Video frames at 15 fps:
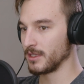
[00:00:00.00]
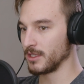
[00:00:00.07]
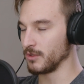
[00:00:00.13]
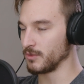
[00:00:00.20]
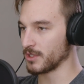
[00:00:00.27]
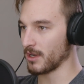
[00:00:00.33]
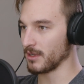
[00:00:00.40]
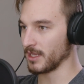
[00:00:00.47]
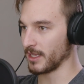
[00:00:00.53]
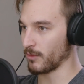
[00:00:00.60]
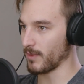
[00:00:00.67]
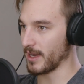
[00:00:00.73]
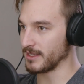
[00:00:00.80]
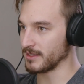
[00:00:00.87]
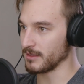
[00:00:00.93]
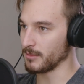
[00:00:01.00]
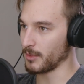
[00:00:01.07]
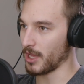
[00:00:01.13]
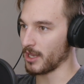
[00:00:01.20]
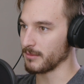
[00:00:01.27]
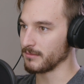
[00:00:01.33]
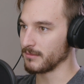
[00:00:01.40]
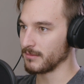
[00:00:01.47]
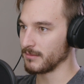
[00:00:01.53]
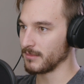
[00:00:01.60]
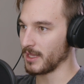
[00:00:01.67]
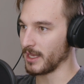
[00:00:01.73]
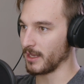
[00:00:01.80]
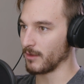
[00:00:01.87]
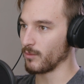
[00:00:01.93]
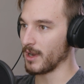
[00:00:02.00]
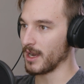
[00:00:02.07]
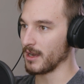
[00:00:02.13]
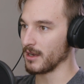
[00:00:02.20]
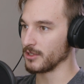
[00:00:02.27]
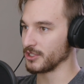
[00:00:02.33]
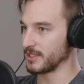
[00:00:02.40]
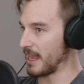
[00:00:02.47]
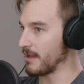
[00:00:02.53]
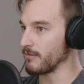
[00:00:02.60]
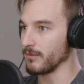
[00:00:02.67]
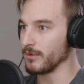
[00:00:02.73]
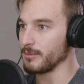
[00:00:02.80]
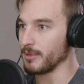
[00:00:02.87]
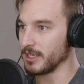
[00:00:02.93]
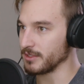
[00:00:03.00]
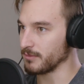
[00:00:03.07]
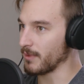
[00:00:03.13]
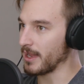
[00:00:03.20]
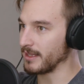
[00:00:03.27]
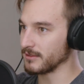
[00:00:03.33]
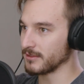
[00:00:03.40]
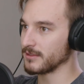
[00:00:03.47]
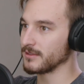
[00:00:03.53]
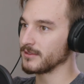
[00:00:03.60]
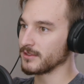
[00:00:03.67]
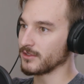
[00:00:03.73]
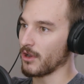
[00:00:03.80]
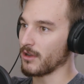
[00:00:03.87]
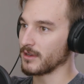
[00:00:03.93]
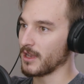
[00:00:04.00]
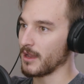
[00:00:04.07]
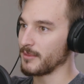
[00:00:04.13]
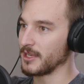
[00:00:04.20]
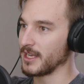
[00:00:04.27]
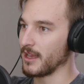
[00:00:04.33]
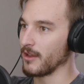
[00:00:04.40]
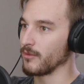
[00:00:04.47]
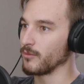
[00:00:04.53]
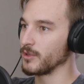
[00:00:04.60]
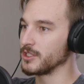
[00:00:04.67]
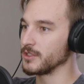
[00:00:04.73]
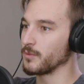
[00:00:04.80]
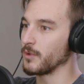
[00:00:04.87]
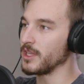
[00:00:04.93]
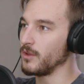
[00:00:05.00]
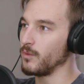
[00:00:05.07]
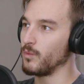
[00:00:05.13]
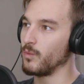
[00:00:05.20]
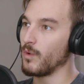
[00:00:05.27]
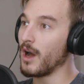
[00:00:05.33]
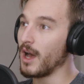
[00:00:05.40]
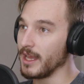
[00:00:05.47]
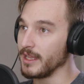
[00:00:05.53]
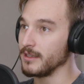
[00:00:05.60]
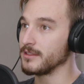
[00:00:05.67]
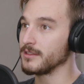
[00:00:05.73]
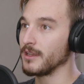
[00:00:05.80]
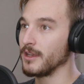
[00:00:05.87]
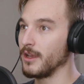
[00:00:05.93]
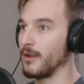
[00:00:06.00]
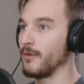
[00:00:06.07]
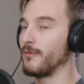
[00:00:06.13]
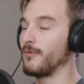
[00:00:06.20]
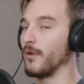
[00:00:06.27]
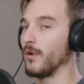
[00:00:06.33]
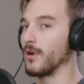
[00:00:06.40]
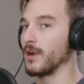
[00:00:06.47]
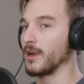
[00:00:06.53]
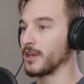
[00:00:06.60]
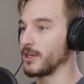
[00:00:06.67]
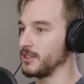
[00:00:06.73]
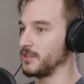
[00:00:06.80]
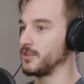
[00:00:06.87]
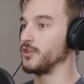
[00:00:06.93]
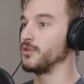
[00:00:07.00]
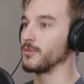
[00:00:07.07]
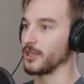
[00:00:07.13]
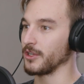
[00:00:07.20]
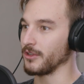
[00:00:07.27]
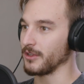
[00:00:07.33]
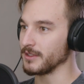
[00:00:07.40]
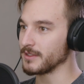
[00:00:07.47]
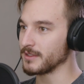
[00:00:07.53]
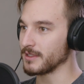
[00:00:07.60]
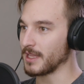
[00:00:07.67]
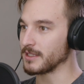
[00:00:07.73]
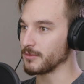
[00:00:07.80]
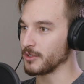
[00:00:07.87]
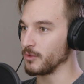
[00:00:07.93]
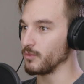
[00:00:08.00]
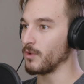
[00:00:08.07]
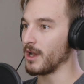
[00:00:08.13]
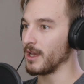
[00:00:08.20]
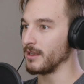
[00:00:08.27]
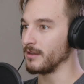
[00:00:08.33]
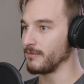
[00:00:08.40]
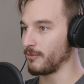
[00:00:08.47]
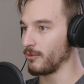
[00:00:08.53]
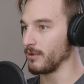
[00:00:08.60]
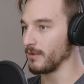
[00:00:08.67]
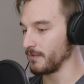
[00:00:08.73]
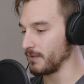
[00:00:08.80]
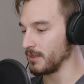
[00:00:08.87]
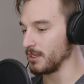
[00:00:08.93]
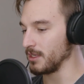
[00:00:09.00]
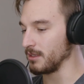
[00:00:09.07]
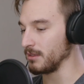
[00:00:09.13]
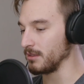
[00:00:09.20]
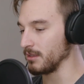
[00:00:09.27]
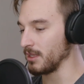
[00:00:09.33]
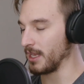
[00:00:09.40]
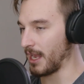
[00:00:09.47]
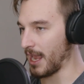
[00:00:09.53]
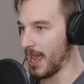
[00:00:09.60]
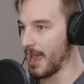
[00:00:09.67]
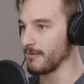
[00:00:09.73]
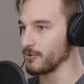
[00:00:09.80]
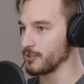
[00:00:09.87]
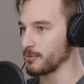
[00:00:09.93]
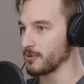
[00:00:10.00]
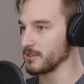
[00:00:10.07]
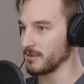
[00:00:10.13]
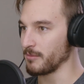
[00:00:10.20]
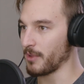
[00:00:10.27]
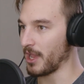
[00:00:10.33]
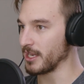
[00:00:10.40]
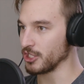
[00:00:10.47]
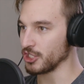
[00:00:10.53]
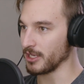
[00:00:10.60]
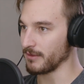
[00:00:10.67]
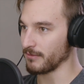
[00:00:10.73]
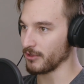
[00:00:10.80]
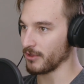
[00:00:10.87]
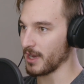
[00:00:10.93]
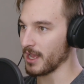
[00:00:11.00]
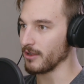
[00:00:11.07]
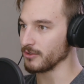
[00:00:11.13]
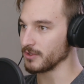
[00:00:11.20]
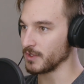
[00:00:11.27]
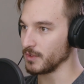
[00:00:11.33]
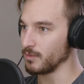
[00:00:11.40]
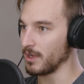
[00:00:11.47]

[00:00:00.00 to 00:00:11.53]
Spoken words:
you start like a race to the bottom, like where just everybody's rates start coming down, which is what you want for consumer goods. That's what you want for the like average person buying shit for their house. You